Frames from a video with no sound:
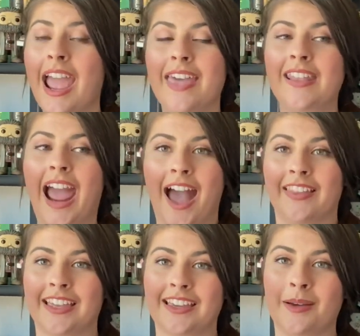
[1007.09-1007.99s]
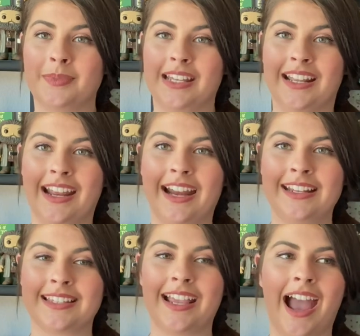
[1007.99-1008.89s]
and then Alec comes in, and
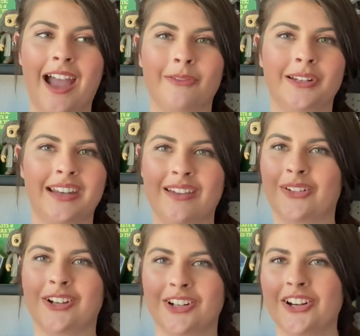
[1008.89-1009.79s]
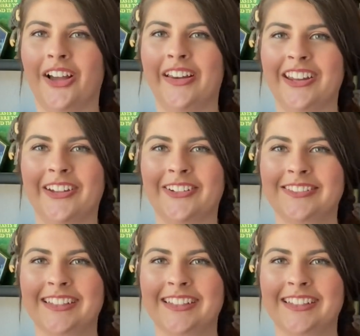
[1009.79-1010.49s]
he's like, I would never turn on you.